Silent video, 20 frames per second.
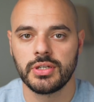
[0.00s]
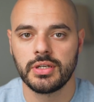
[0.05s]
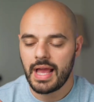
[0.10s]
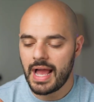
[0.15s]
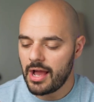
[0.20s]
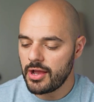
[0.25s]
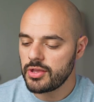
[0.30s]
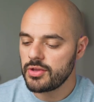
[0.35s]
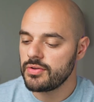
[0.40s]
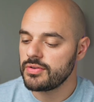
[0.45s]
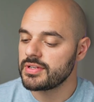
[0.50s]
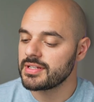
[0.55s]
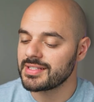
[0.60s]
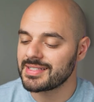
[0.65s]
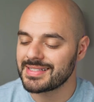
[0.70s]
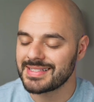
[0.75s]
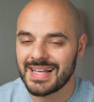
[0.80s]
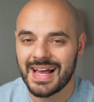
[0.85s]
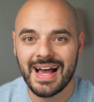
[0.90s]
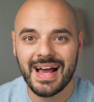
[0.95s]
How you
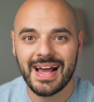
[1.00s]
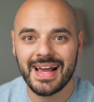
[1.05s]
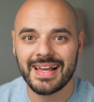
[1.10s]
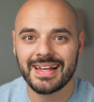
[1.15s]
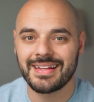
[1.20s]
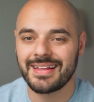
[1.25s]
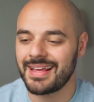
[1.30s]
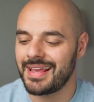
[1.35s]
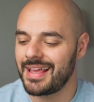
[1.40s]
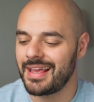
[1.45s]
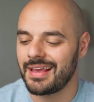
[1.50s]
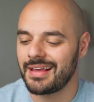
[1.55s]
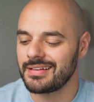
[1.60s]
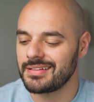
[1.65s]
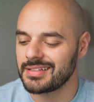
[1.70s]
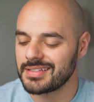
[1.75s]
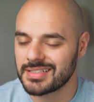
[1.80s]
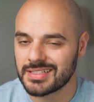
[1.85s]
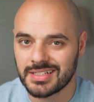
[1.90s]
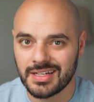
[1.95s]
decide and
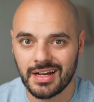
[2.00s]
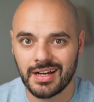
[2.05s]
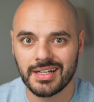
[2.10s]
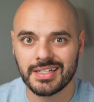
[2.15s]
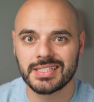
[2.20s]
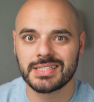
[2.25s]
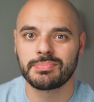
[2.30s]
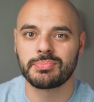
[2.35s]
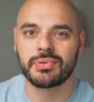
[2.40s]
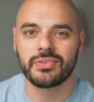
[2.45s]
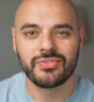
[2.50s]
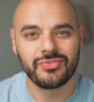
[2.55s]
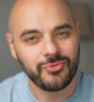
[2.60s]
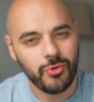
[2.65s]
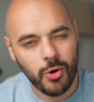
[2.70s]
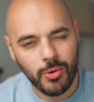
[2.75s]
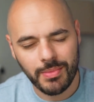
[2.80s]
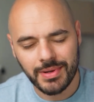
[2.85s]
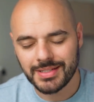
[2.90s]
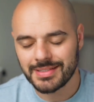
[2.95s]
discuss
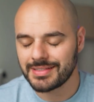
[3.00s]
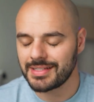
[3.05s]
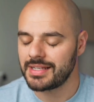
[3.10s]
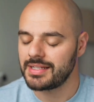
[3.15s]
performance